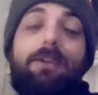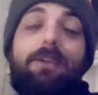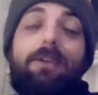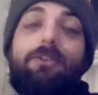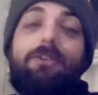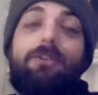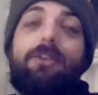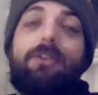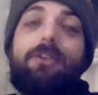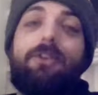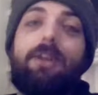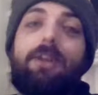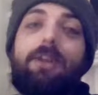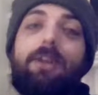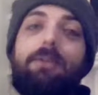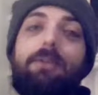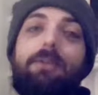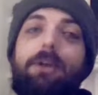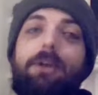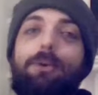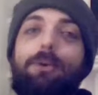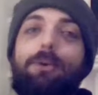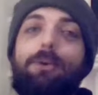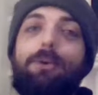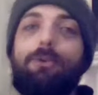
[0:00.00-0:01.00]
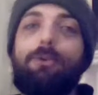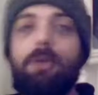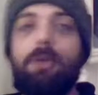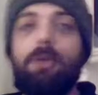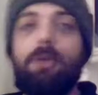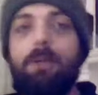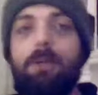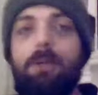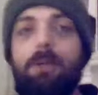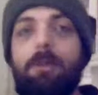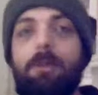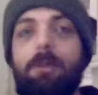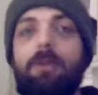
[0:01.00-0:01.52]
living out her
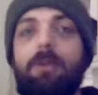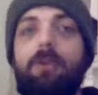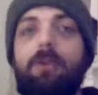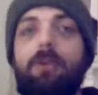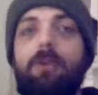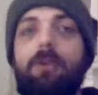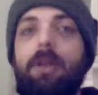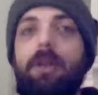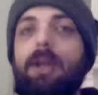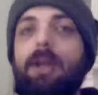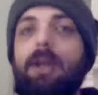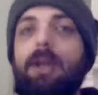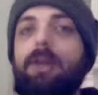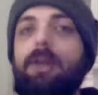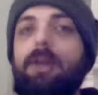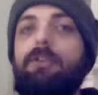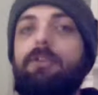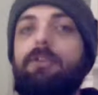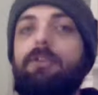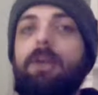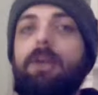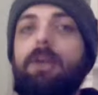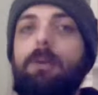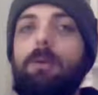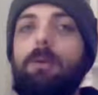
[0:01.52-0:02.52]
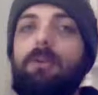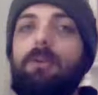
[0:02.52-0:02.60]
dream and it's all that kind of shit,